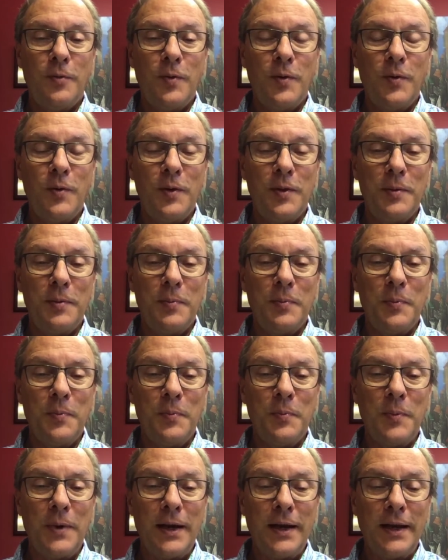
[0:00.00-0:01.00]
with
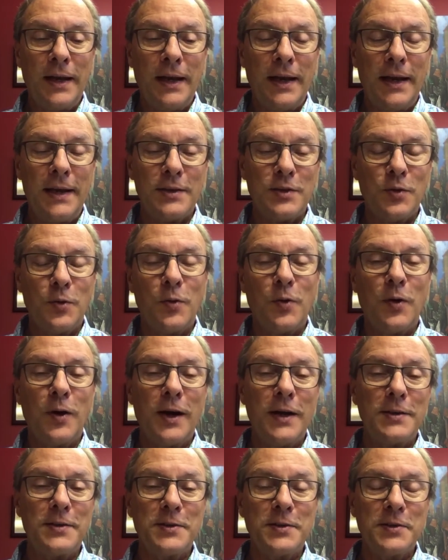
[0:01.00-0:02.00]
my class on
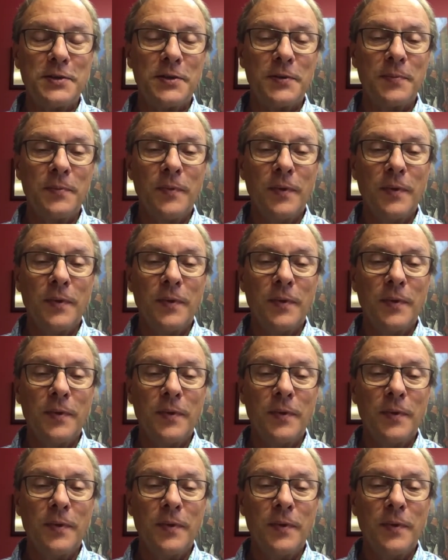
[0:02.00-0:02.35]
crisis.